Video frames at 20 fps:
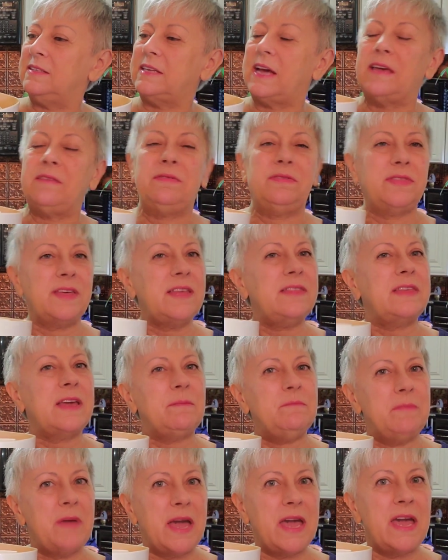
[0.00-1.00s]
I think
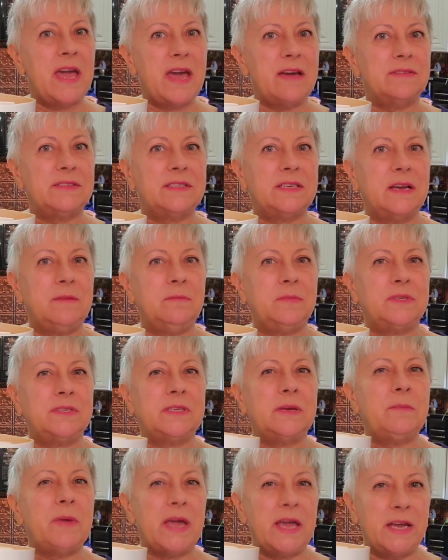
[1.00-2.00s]
they may have some,
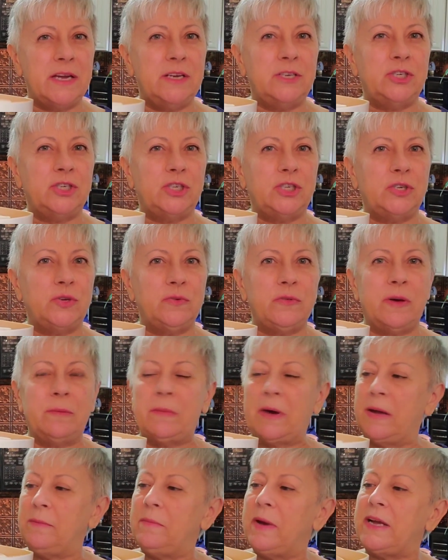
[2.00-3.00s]
some age to
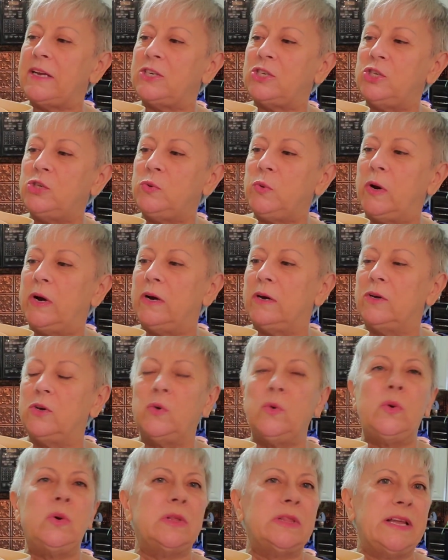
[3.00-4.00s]
them. I might do a
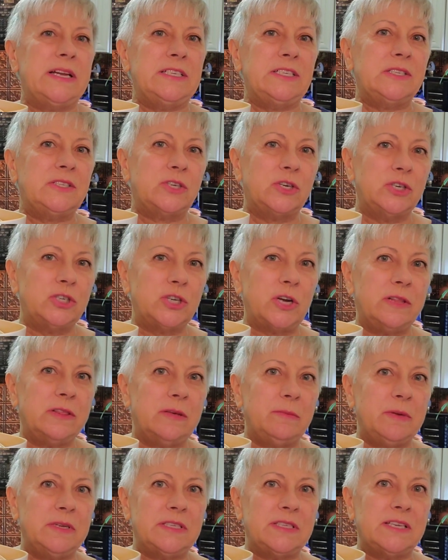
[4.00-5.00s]
Google Lens search on
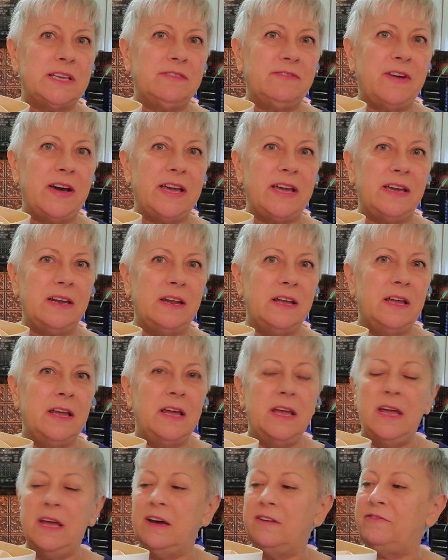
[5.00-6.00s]
them and see if I can
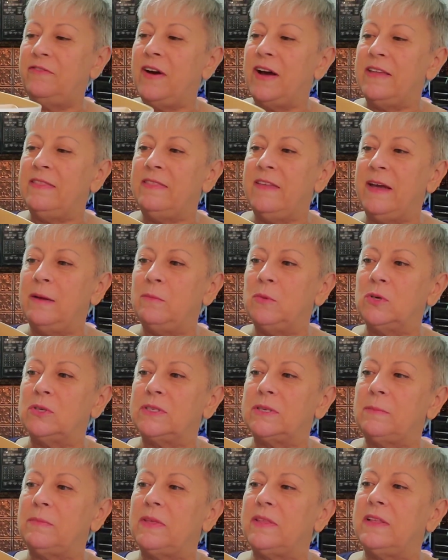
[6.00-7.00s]
find them or
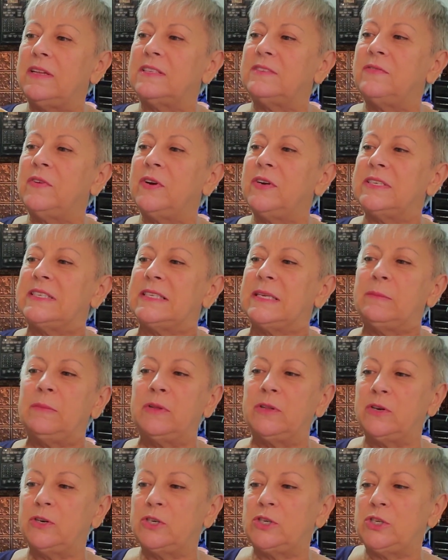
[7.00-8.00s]
something that's very
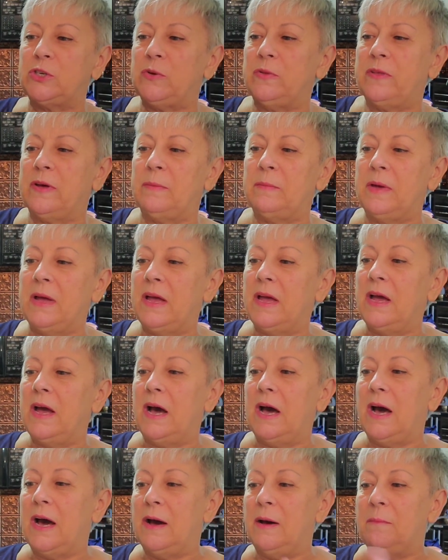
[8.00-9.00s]
similar to them.
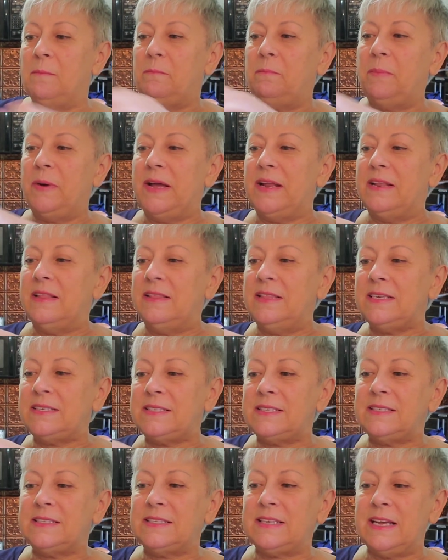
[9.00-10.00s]
Um, but
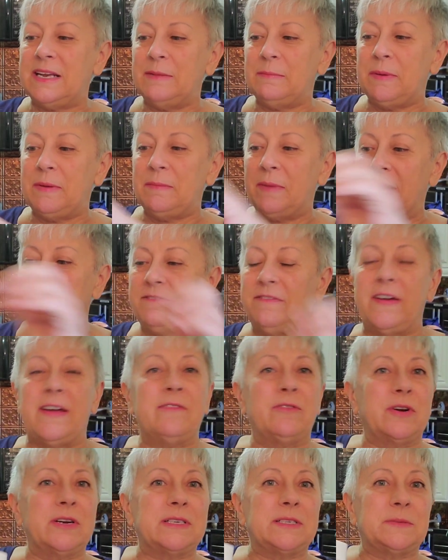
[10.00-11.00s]
this is going to be my
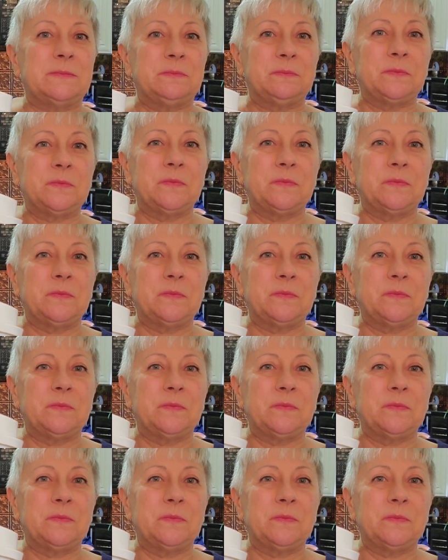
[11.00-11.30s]
favorite.